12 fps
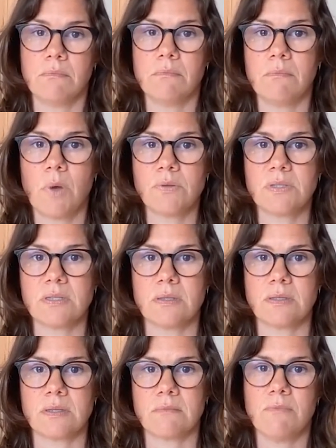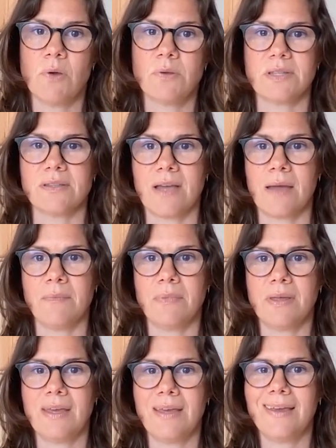most of the t- most of the time.
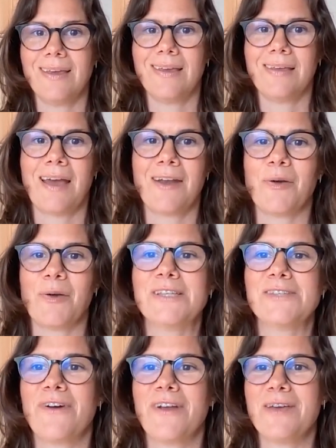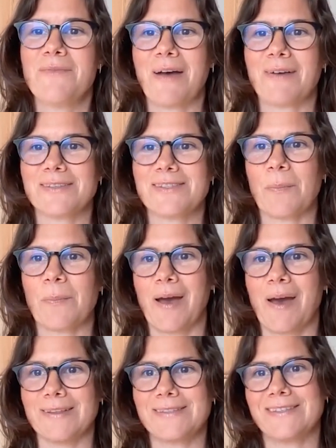He I don't know. He's funny about some
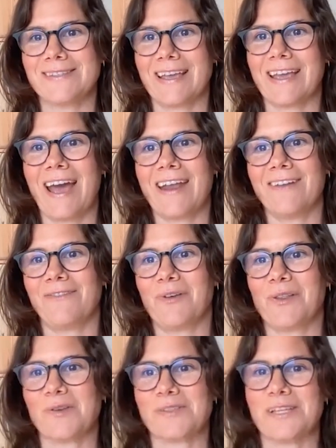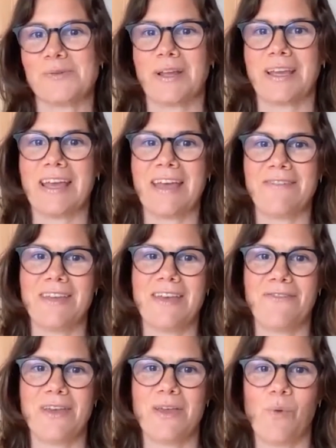cuts. It's like kind of one of those things where like if
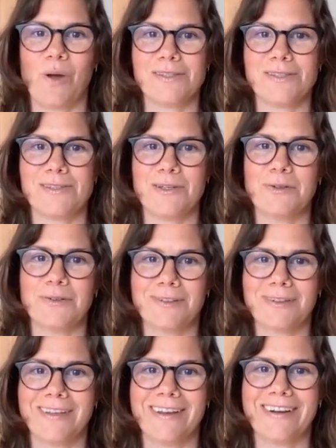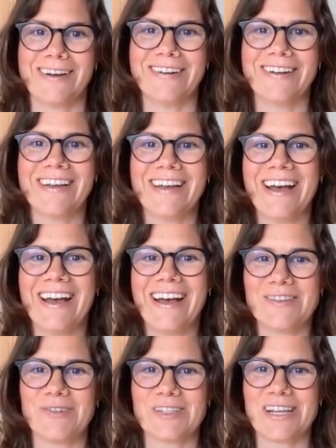if he wants to, you know,
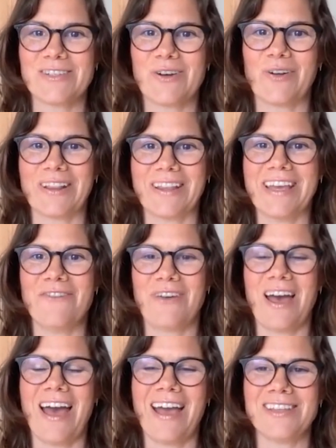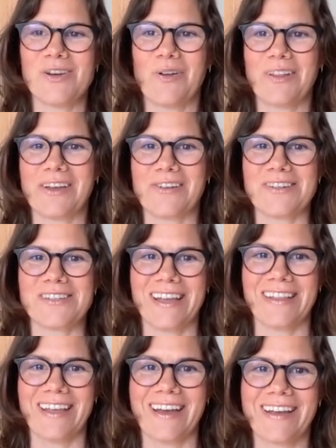which I totally if I totally
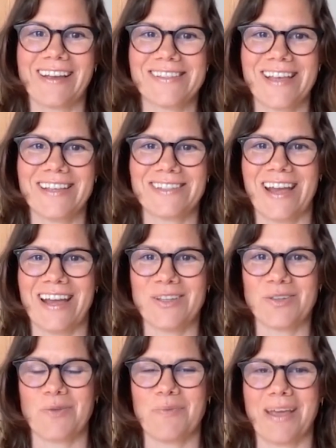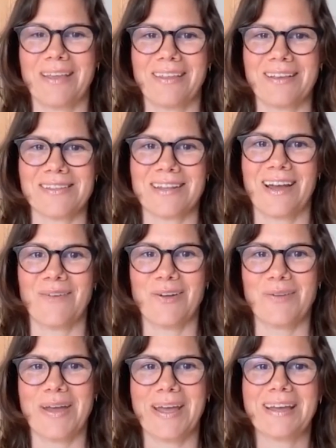understand that because I I just want to make things that I want
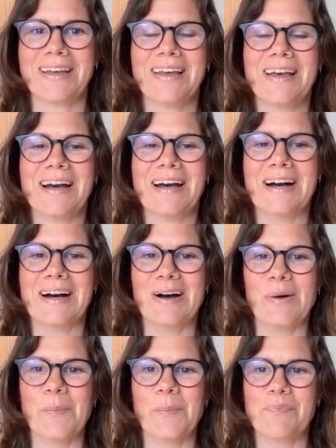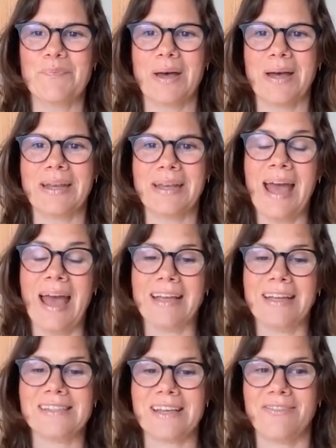to make. Um, but yeah, I
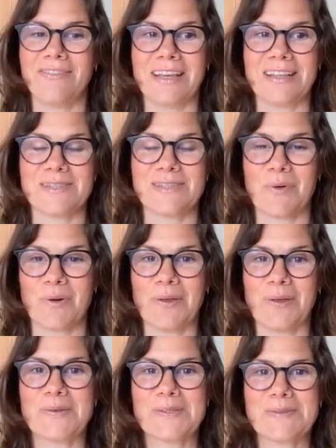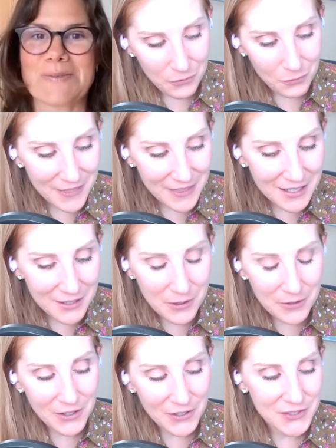could definitely get some more of those. One thing
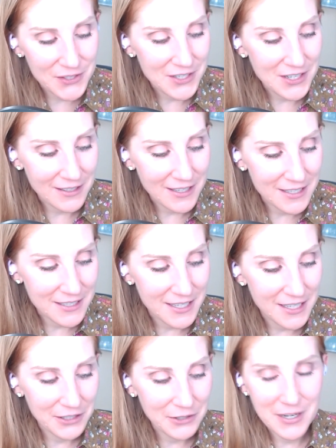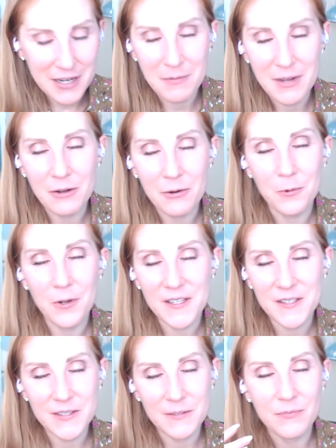we were also talking to Hillary about
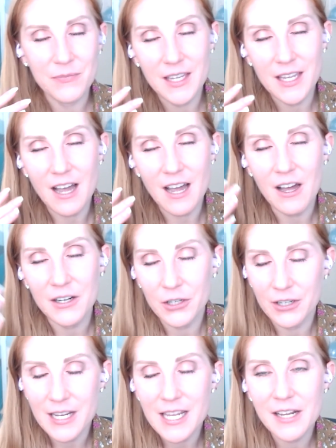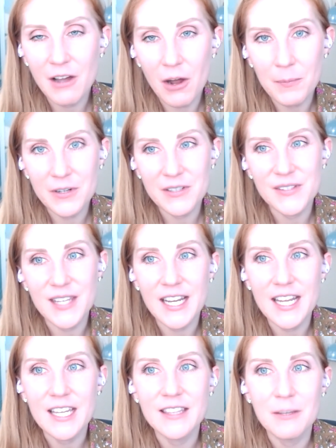was on her e commerce
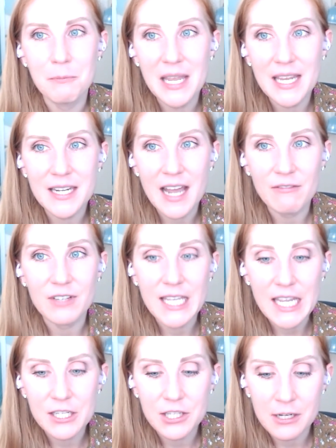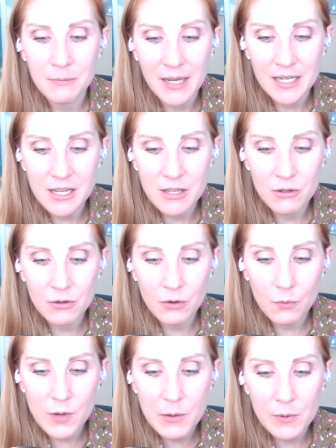site in the main navigation menu,
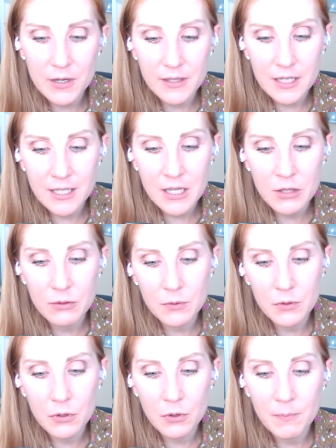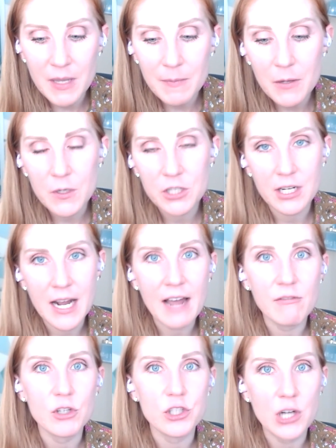we were thinking through maybe we should
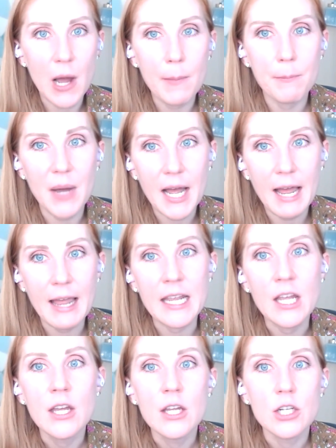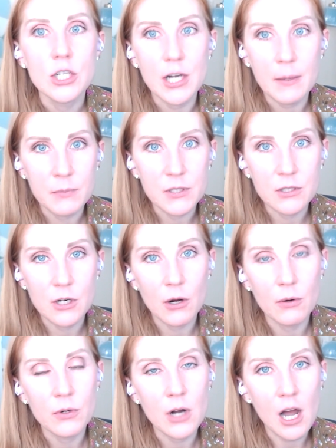have a shop by
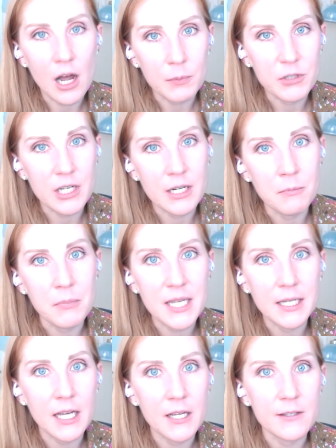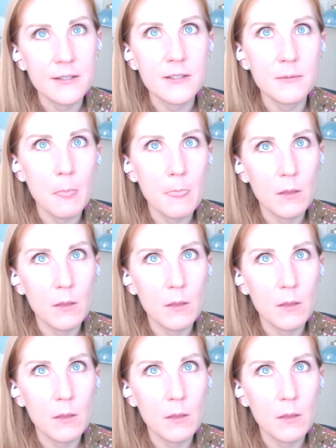gemstone option because